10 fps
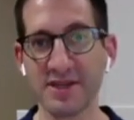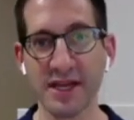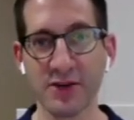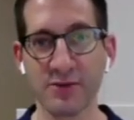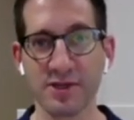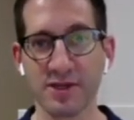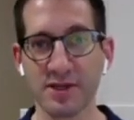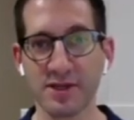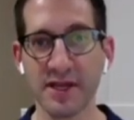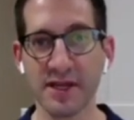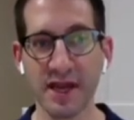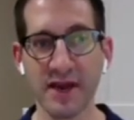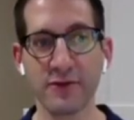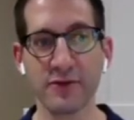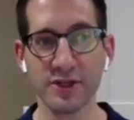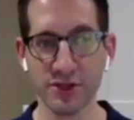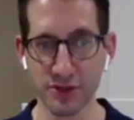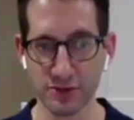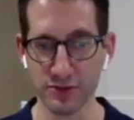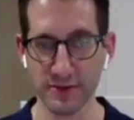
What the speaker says: resuscitated effort in children.